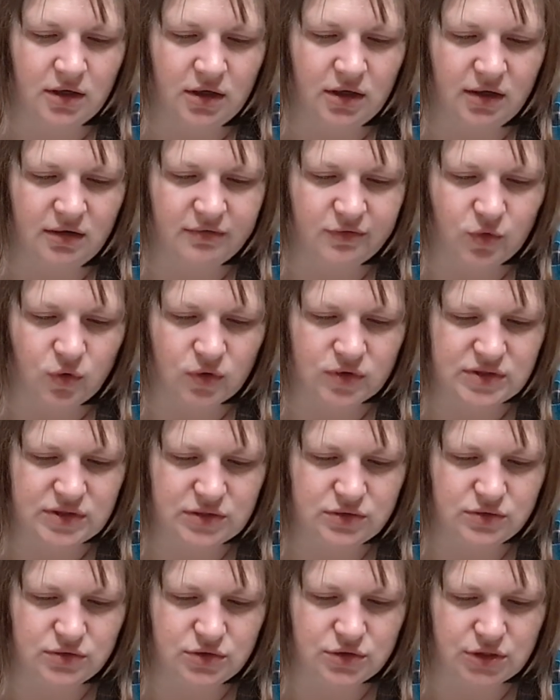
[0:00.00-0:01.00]
Of course,
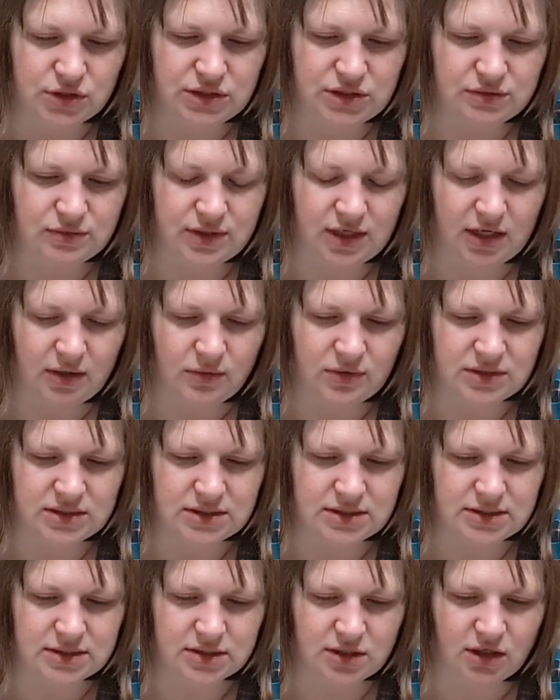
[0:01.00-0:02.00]
you usually do not want to
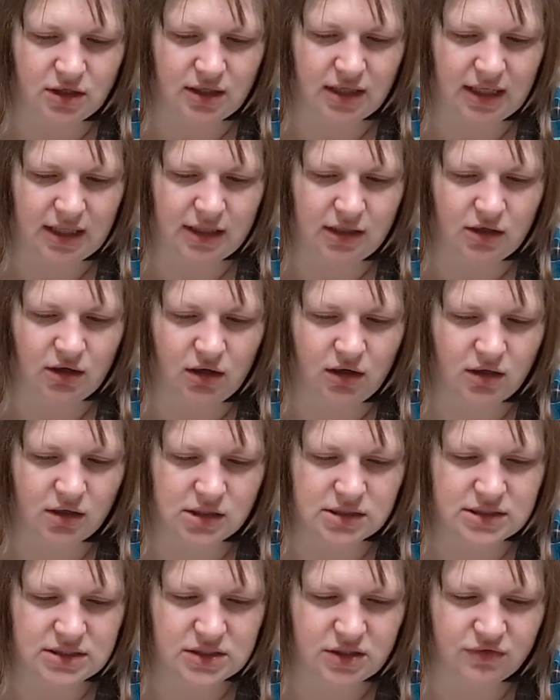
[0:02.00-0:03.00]
discard any
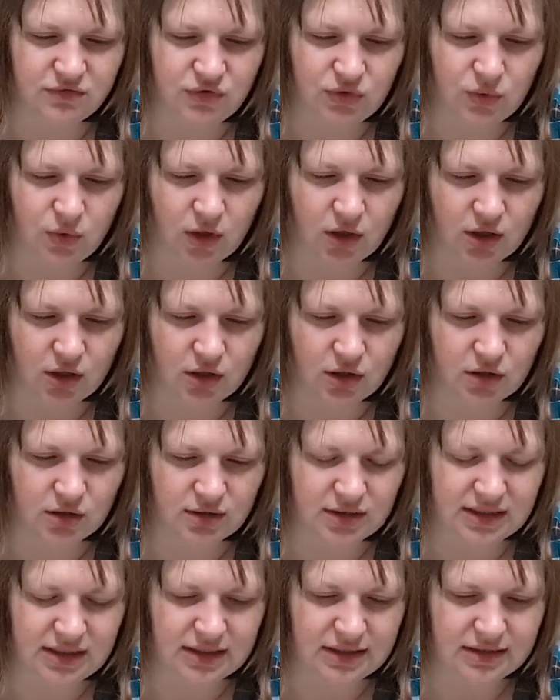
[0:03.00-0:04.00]
cards, so if you are
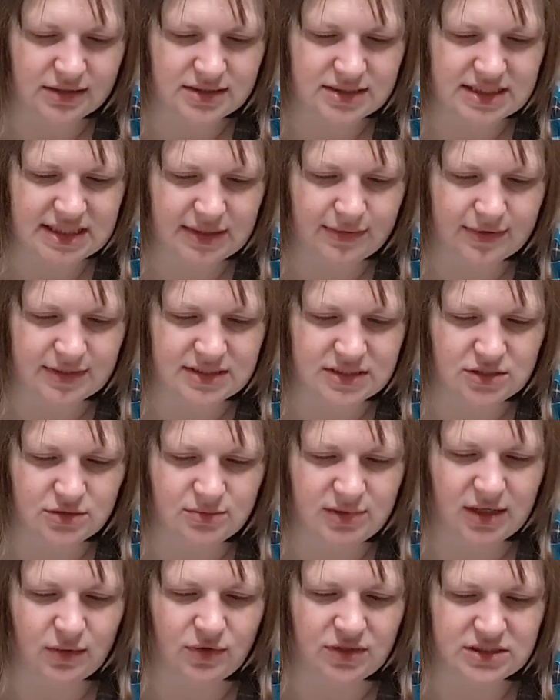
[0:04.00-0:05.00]
early in the sequence, you
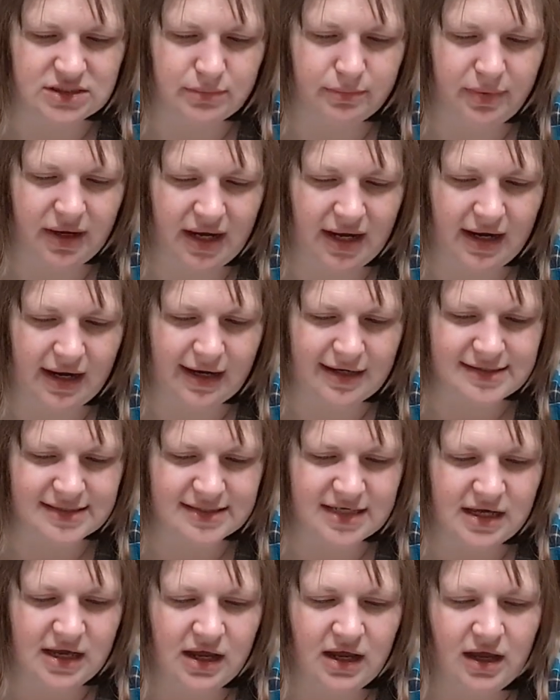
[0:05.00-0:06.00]
may want to pass
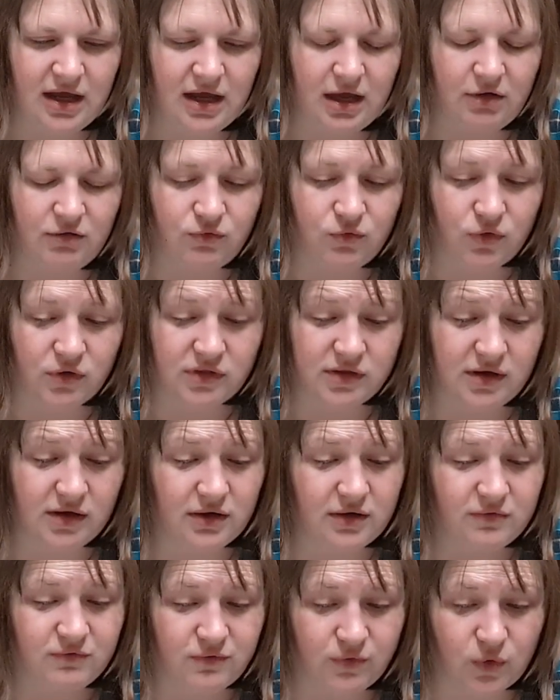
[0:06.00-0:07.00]
and
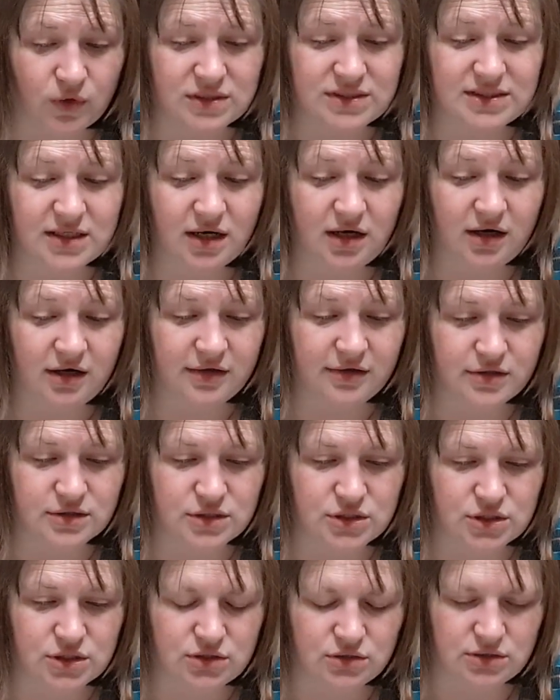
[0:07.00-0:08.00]
force
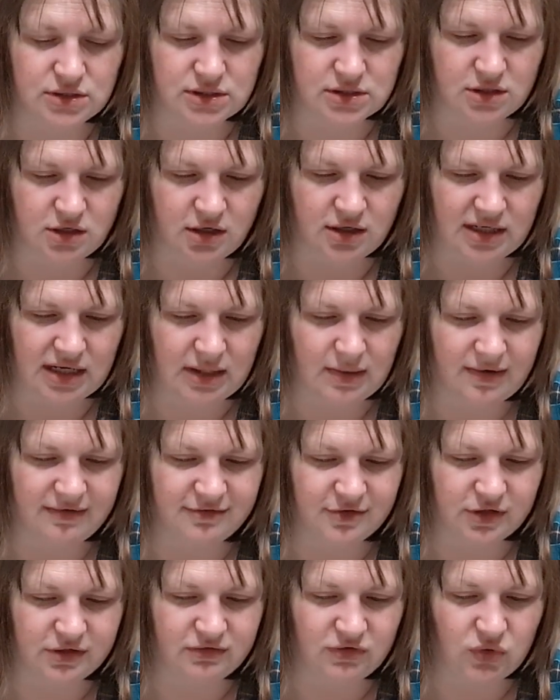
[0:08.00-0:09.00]
others to discard.
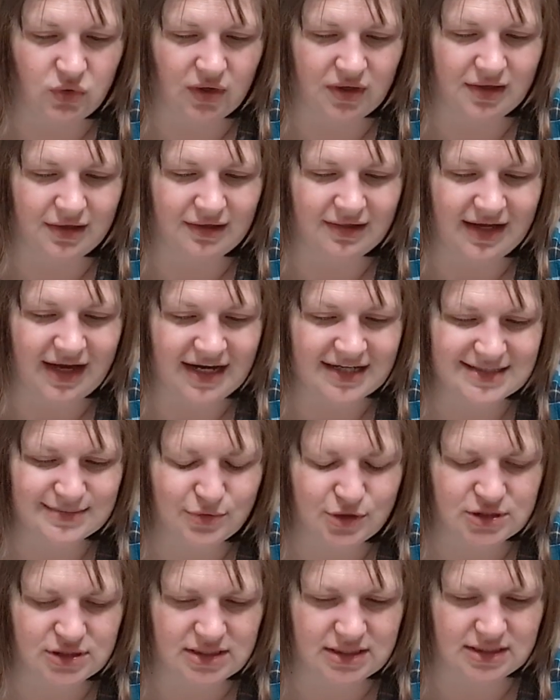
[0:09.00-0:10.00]
However, if you are the last
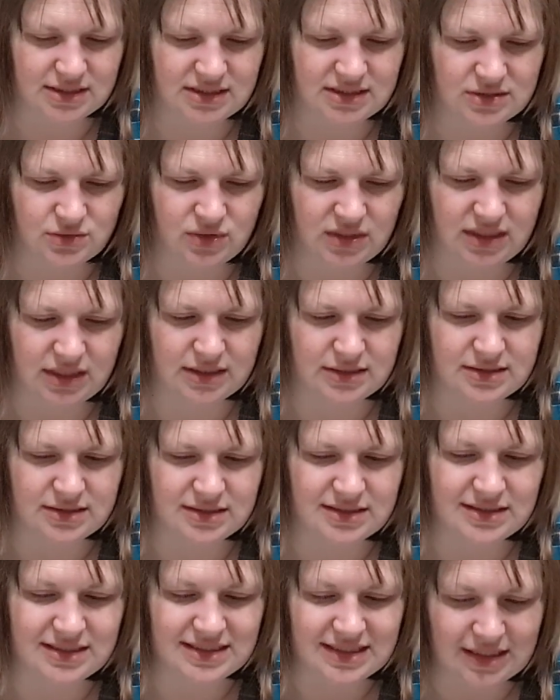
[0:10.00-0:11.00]
person in the
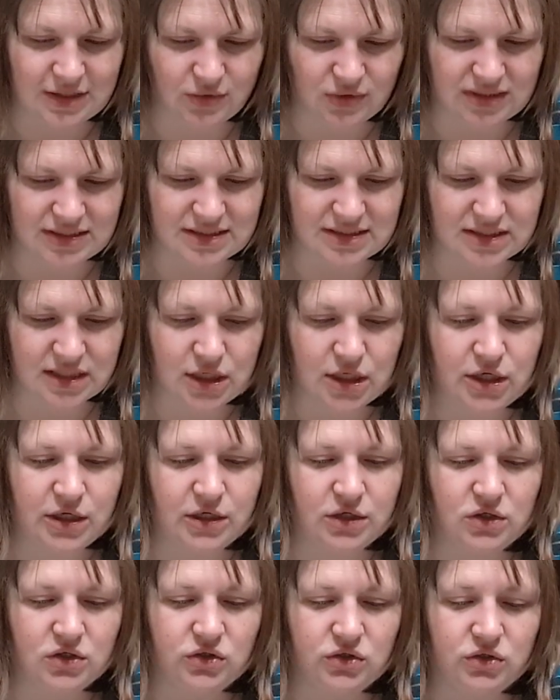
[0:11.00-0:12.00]
sequence,
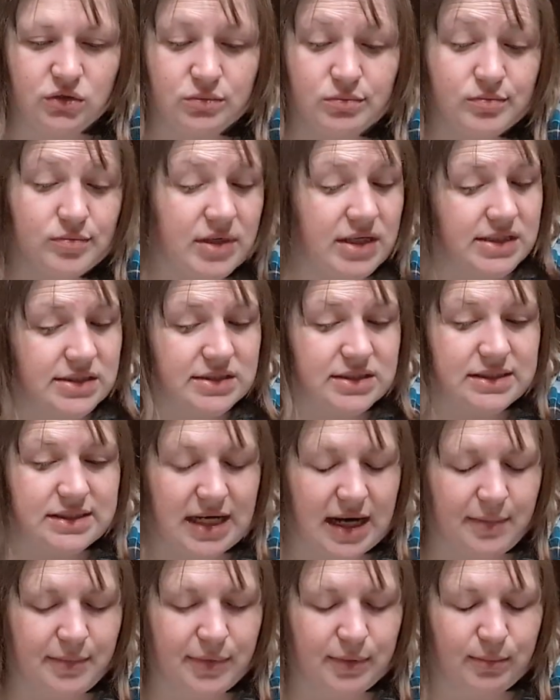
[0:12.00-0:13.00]
you must
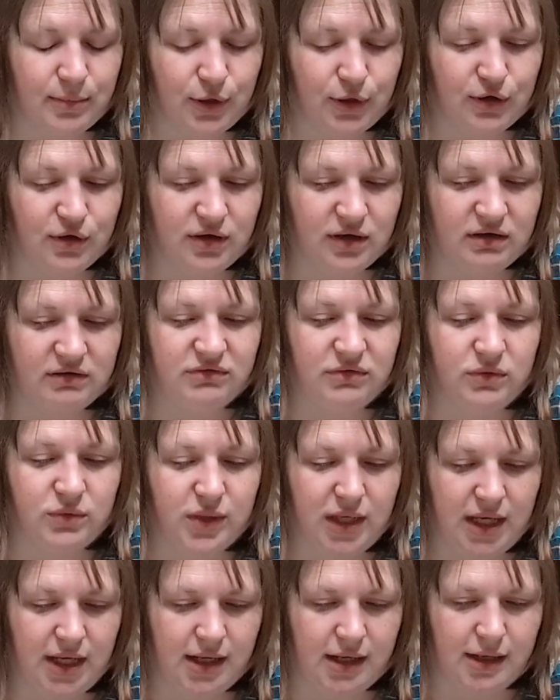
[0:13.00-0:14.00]
stop the murder if you
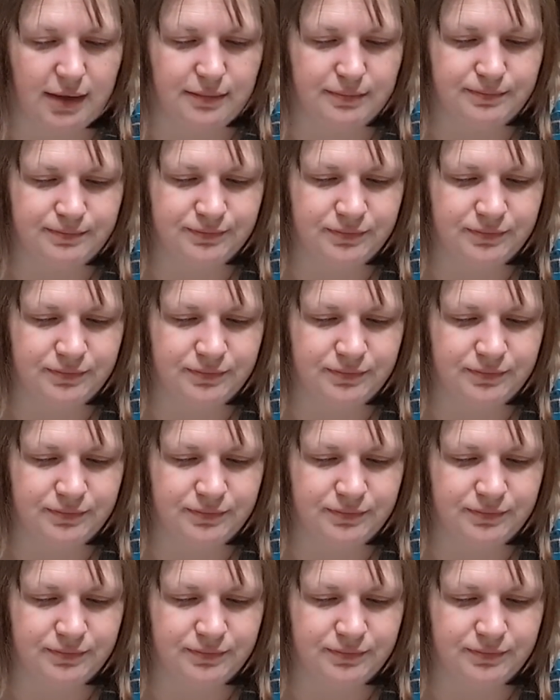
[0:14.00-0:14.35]
can.